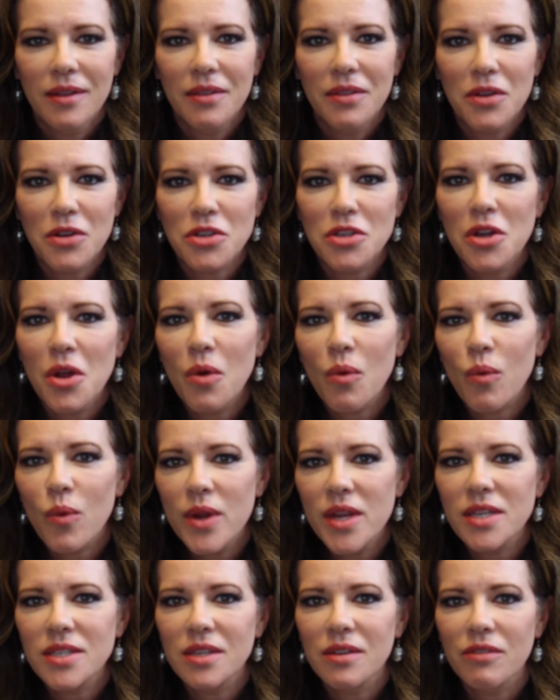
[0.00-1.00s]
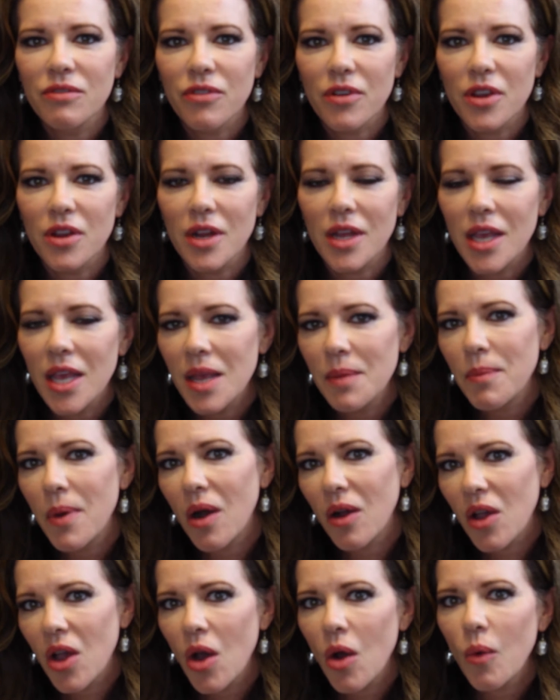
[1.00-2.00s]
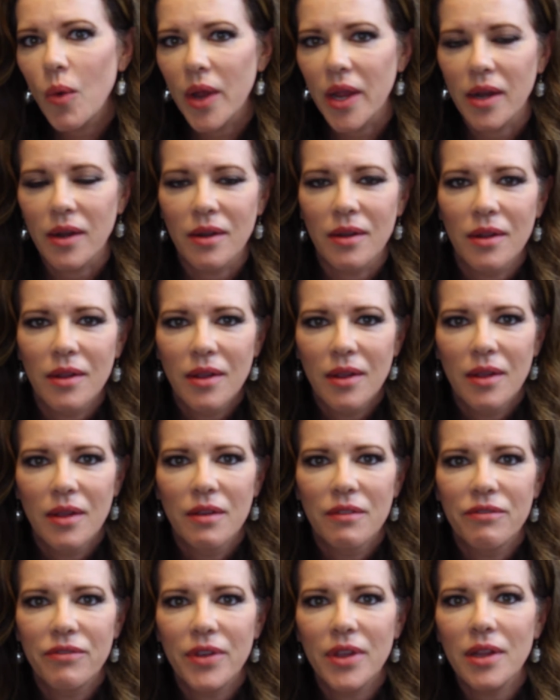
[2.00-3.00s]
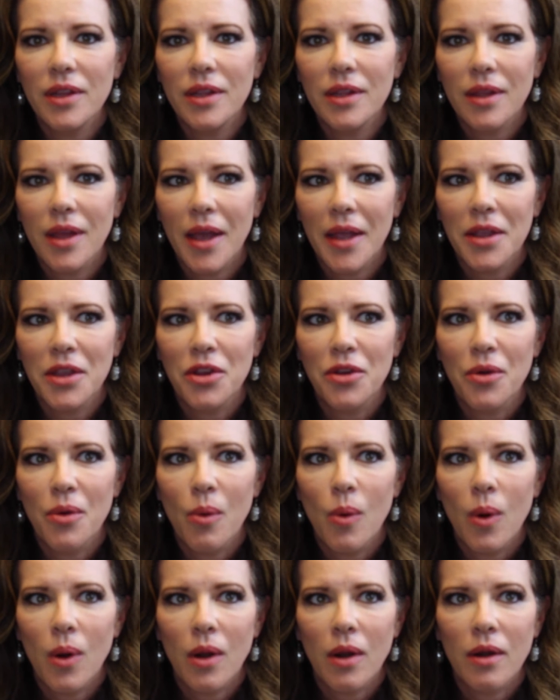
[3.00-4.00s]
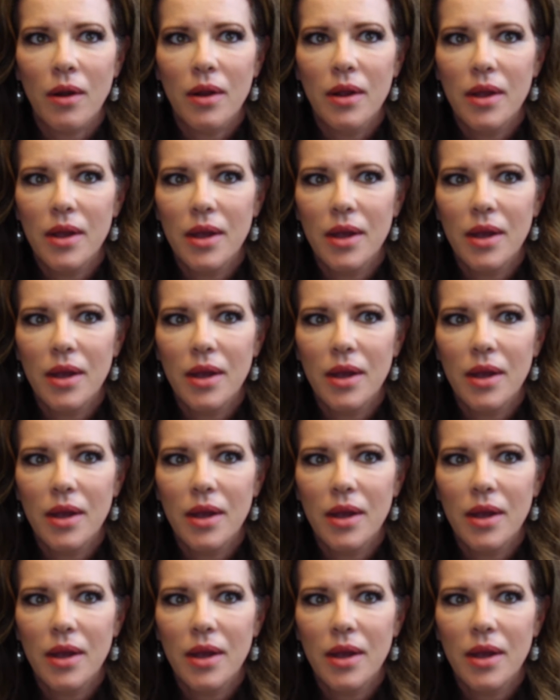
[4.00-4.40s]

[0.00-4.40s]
There's no reason for you to keep on going, feeling like you're,